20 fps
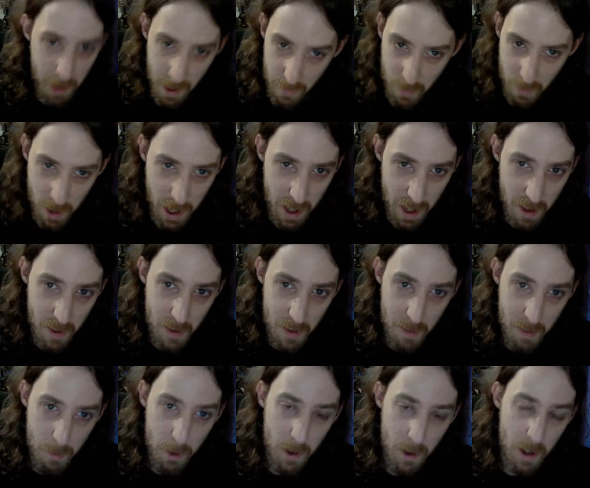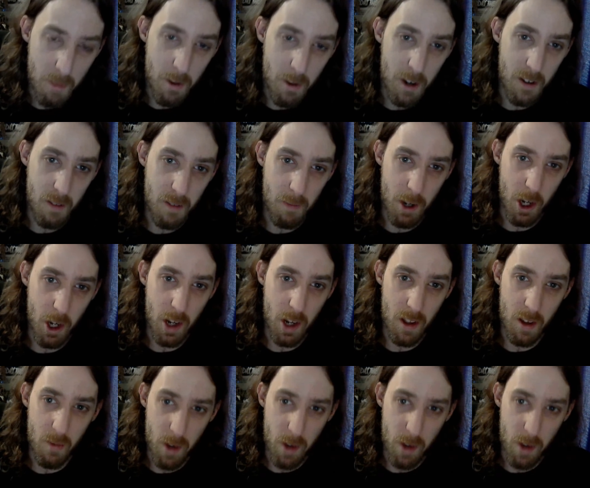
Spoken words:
freaking knows Pokemon, especially